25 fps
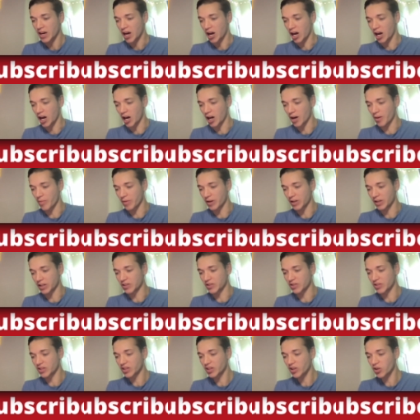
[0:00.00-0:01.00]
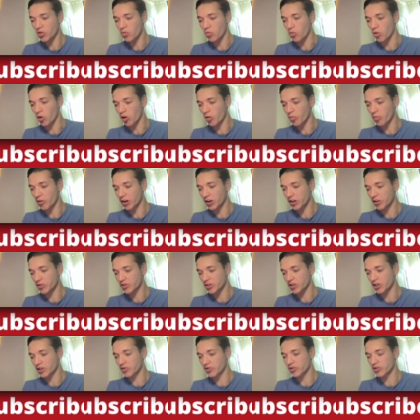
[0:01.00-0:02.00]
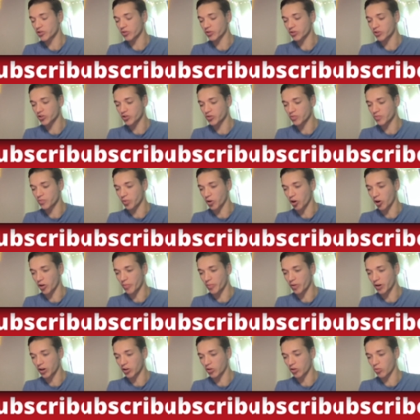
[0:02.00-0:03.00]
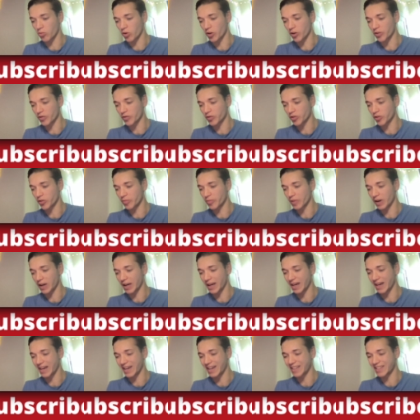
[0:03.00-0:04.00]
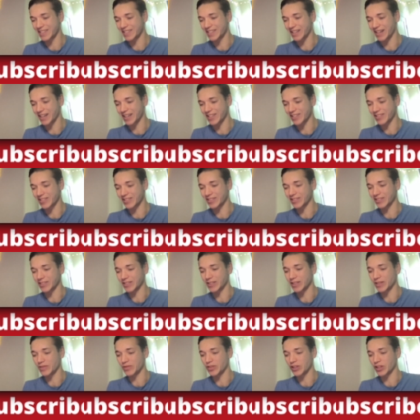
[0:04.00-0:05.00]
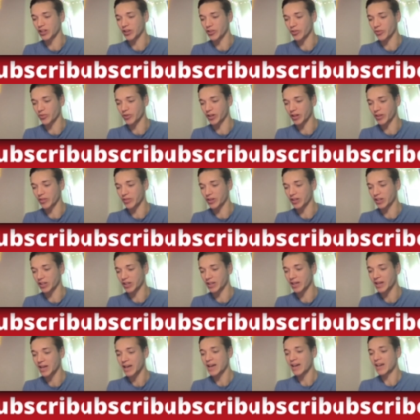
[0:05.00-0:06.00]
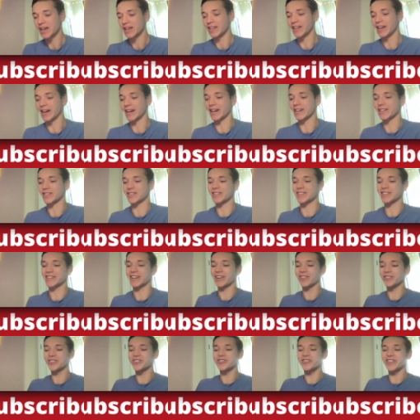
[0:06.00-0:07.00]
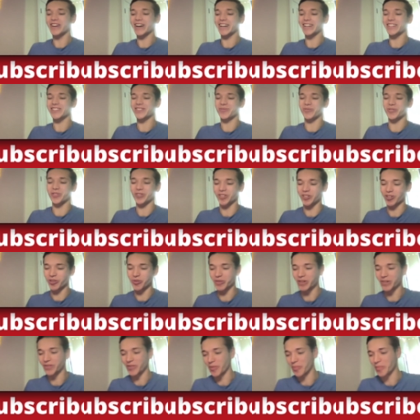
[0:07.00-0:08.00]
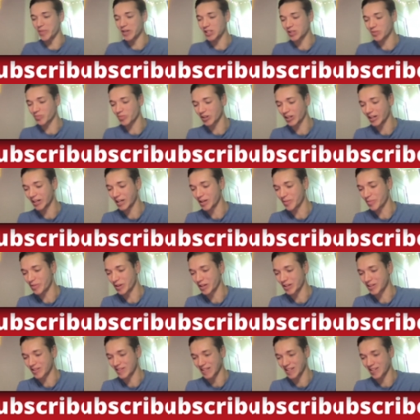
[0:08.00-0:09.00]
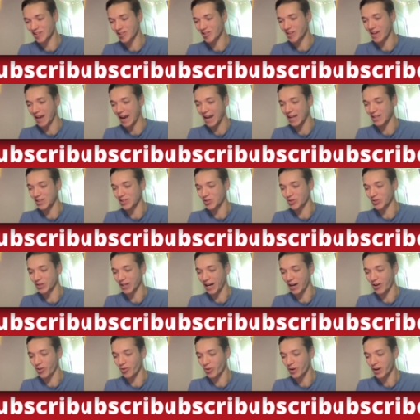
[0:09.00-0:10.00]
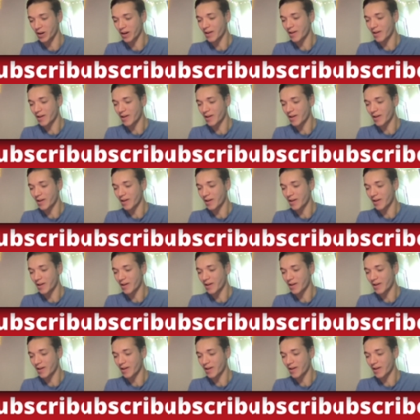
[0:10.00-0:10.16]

Um, he's going to go Wall Breakers here, so let's just Bar Barrel one of them and honestly leave the other one, I think. Yeah, guys, the Skeleton Dragons were a little bit of a misplay because they just canceled out.